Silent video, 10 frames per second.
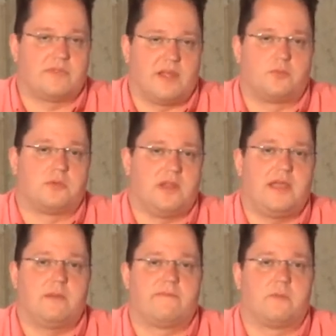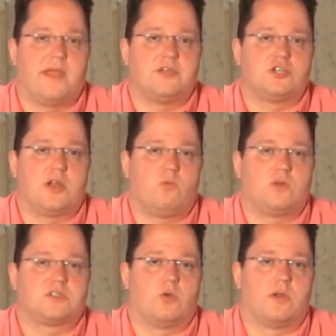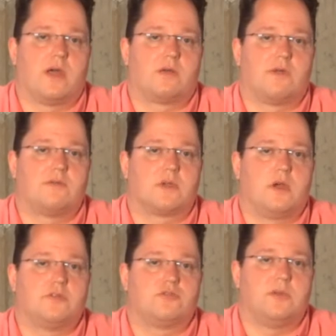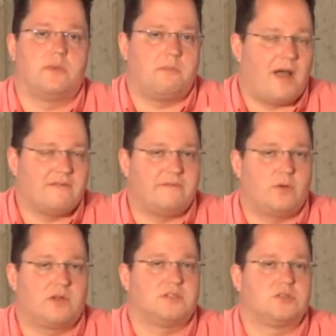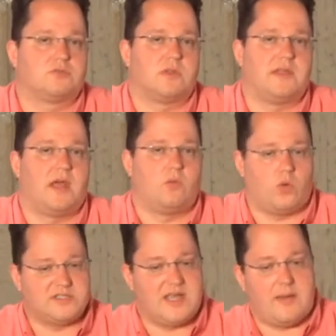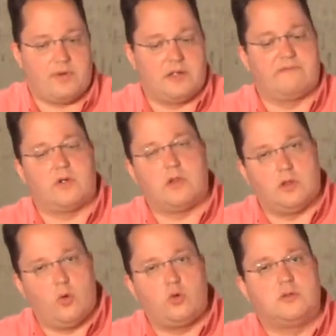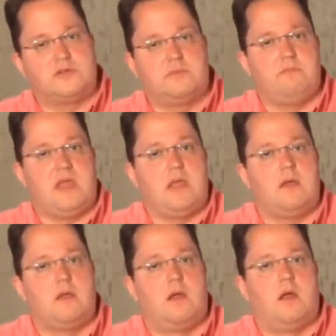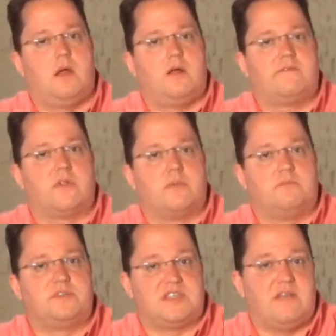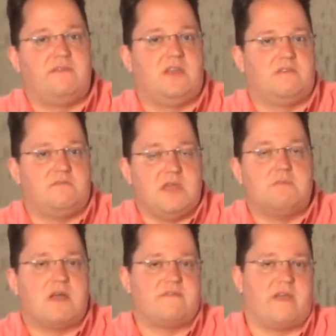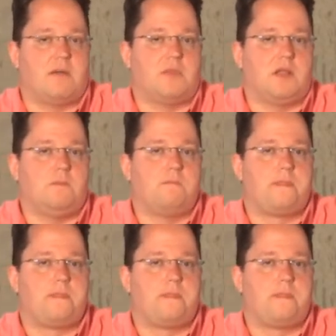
they'll relay information on what's going on around the country, but my focus is really on what's happening very local to me for the safety of me and my family.